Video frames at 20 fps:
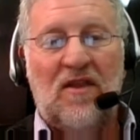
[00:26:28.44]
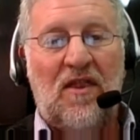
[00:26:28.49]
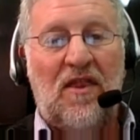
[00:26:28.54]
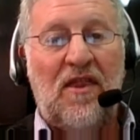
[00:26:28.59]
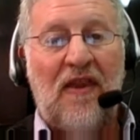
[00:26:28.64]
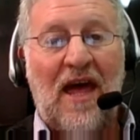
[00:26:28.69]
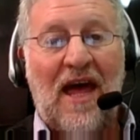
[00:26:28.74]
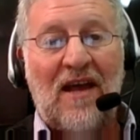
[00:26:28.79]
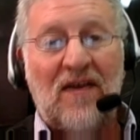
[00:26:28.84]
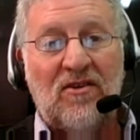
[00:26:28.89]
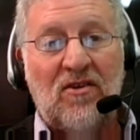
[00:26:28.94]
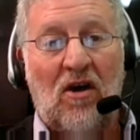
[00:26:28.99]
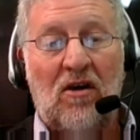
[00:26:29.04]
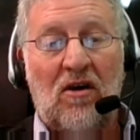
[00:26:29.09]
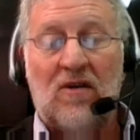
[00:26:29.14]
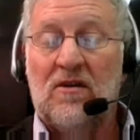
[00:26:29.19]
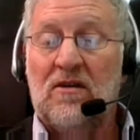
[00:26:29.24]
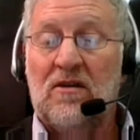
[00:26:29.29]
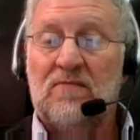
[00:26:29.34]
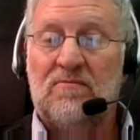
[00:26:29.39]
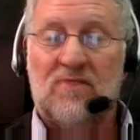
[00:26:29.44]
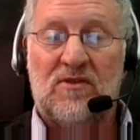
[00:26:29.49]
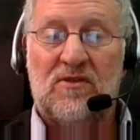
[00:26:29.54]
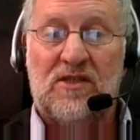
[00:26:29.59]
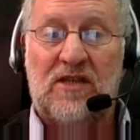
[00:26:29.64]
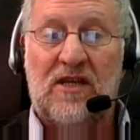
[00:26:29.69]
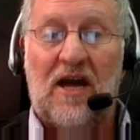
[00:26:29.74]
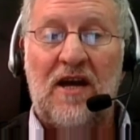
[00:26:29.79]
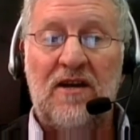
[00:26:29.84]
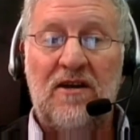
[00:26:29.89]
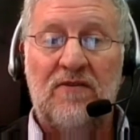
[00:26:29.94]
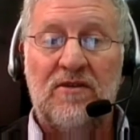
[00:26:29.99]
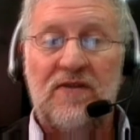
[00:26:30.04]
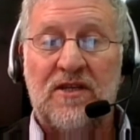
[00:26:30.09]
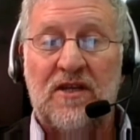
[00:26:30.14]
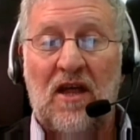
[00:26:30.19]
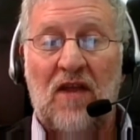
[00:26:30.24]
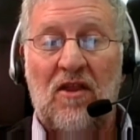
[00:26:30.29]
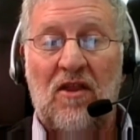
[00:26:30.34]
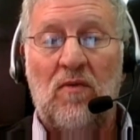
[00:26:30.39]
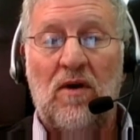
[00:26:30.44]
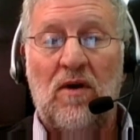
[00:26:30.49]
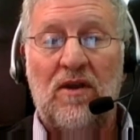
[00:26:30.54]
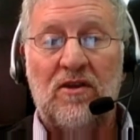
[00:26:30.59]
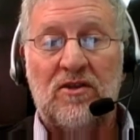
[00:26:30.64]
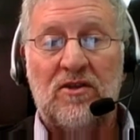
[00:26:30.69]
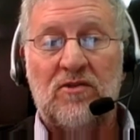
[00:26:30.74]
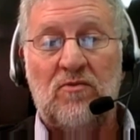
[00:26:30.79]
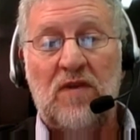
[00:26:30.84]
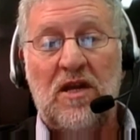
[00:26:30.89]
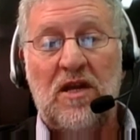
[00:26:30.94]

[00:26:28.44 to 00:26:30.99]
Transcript: SCADA is another one that's a